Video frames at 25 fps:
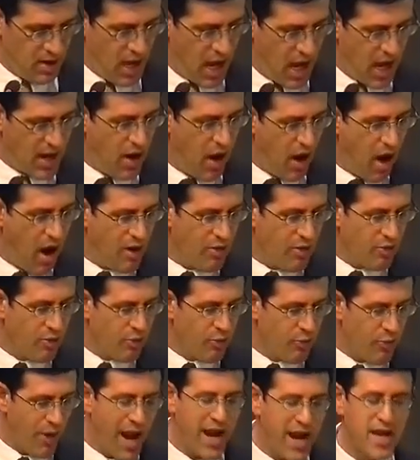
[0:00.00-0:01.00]
And I
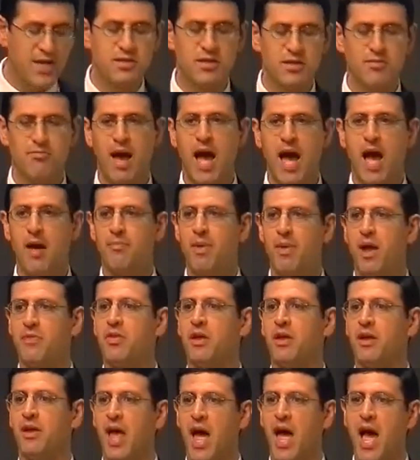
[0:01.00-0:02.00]
will raise him up at
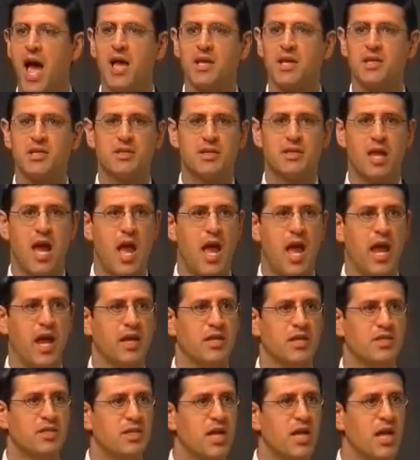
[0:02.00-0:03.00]
the last day.
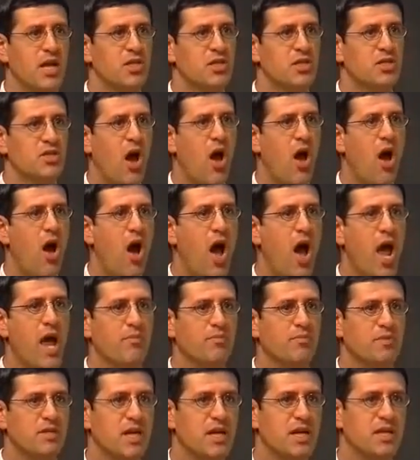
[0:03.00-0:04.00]
Six
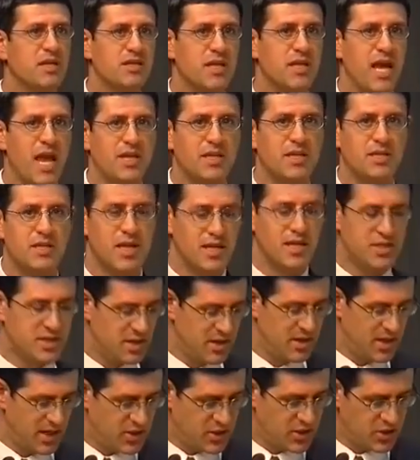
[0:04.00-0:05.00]
times he says this
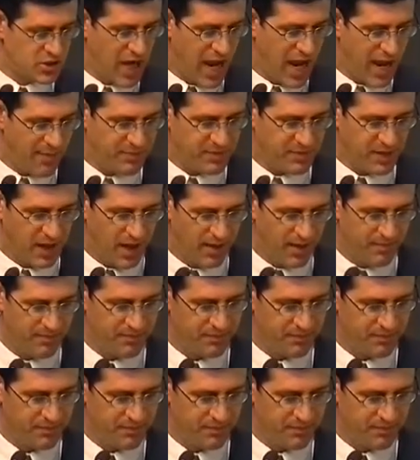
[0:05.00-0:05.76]
in this chapter.